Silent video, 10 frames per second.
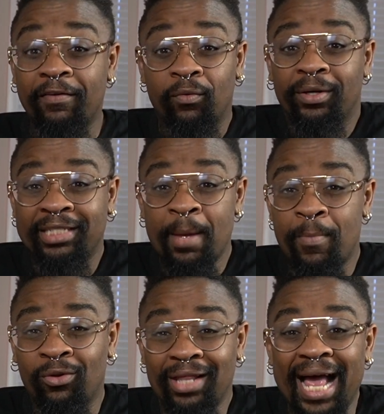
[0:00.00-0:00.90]
for
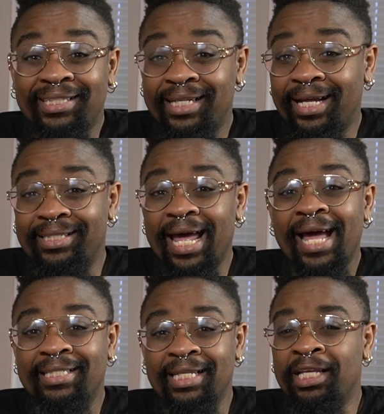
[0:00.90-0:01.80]
example, last chance
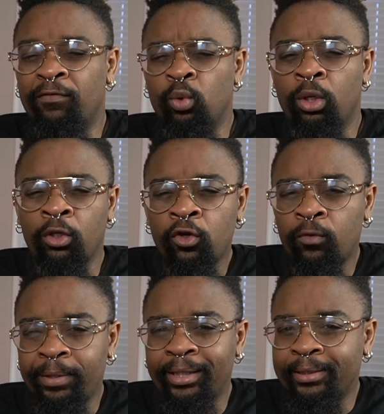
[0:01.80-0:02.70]
ads that give you a little
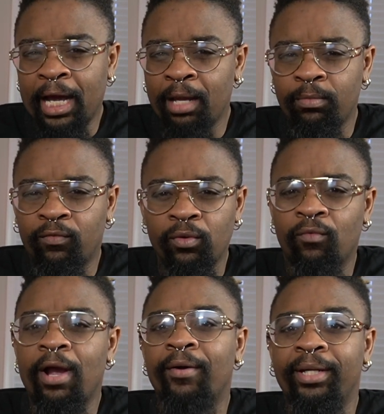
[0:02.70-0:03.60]
bit of time before the
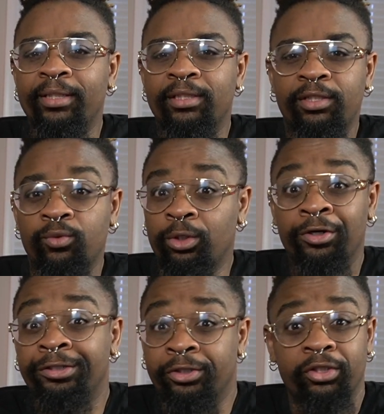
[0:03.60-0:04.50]
round ends to
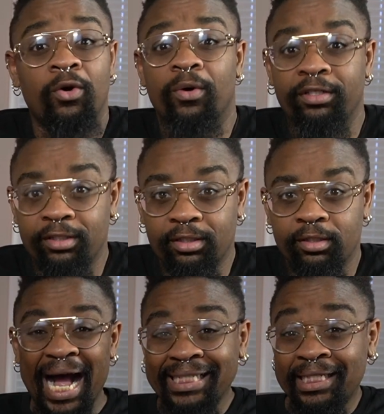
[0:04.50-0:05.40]
increase your scores.
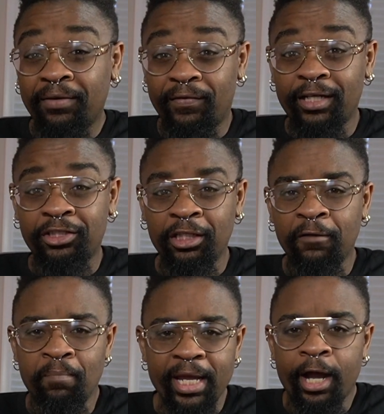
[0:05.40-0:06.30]
I did eventually
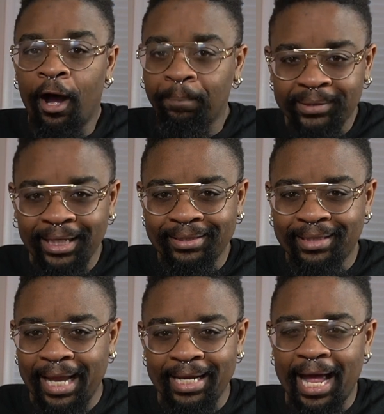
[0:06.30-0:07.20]
make
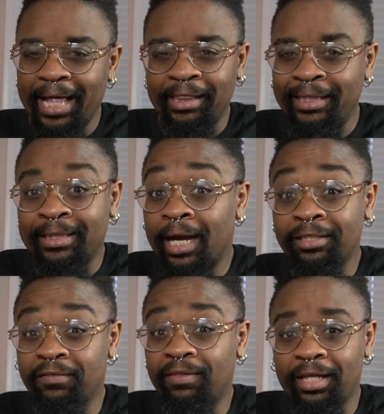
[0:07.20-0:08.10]
updates and add these
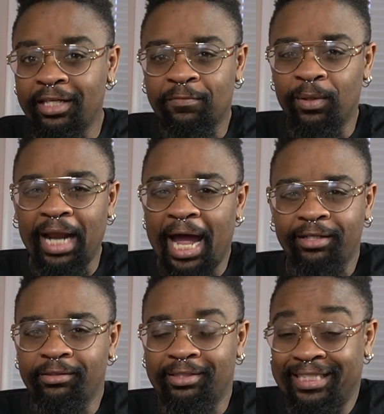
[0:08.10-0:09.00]
kinds of things, but I
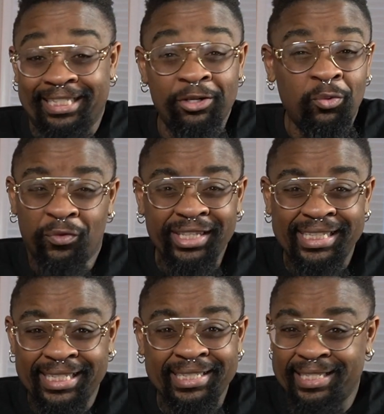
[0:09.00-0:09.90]
still really
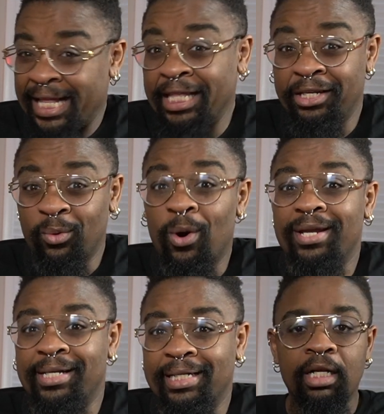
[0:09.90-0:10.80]
didn't tell
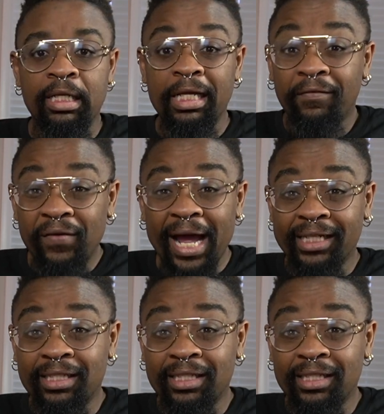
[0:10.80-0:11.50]
anyone. In fact,